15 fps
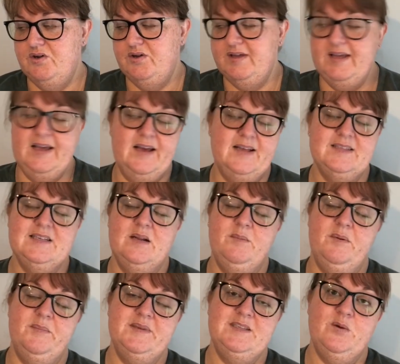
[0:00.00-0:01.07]
yeah, it's going to
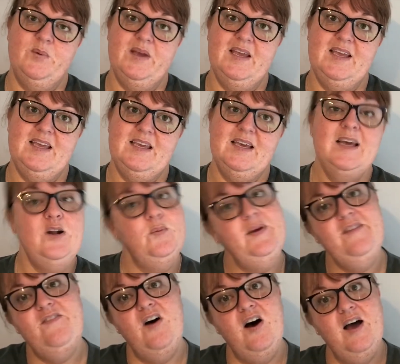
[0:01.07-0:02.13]
be a busy week. It'll be
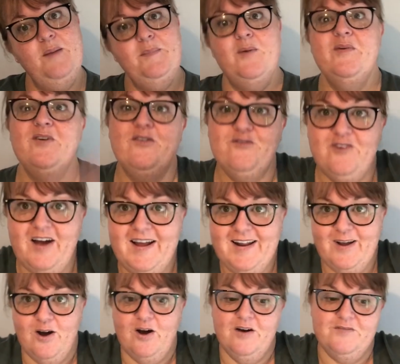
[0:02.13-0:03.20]
fine. But we've got
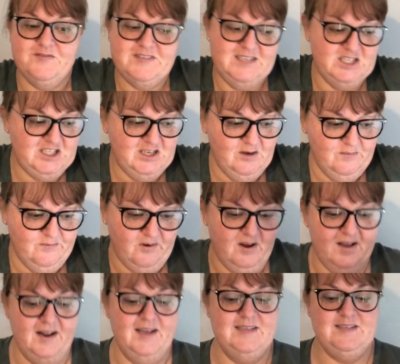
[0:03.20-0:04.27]
Friday off, stitching on
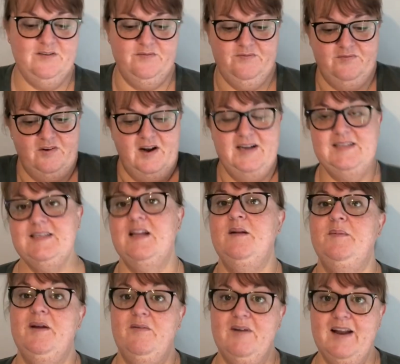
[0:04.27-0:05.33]
Friday, so Friday's going to
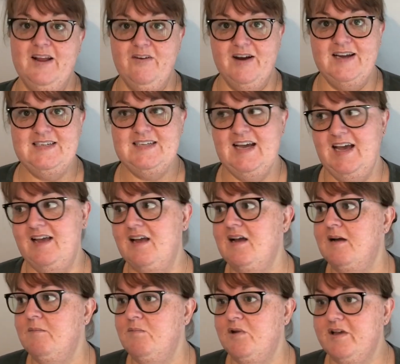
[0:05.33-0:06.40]
be a really great day.
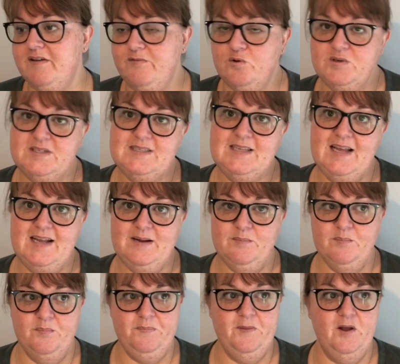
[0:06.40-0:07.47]
Looking forward to
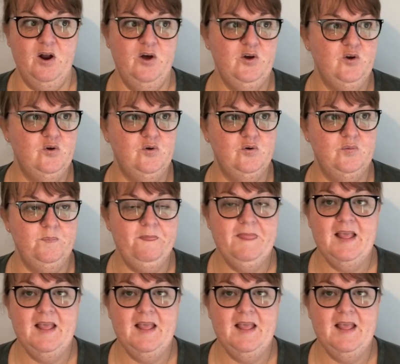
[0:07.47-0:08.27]
seeing the local